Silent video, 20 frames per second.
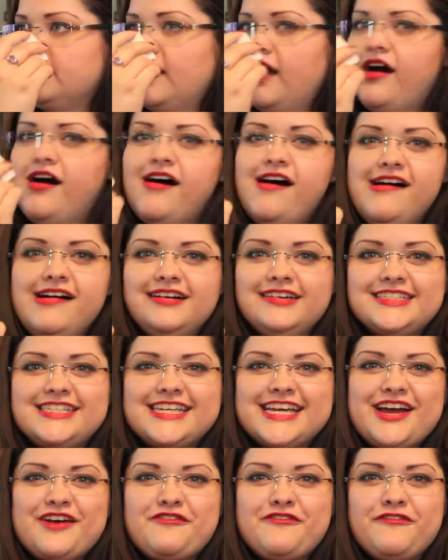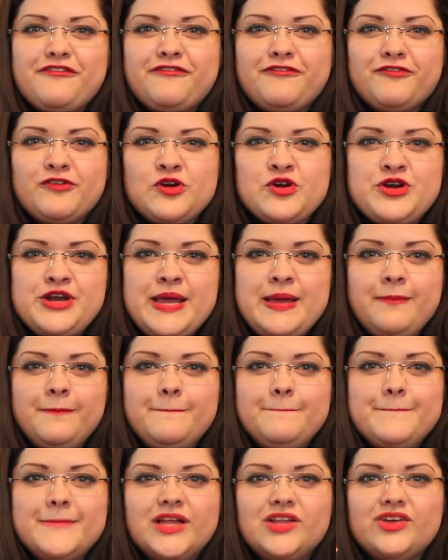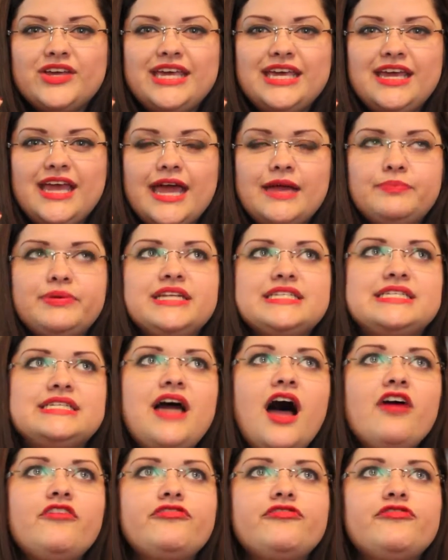Oh, it's like a fruity milky, but it's not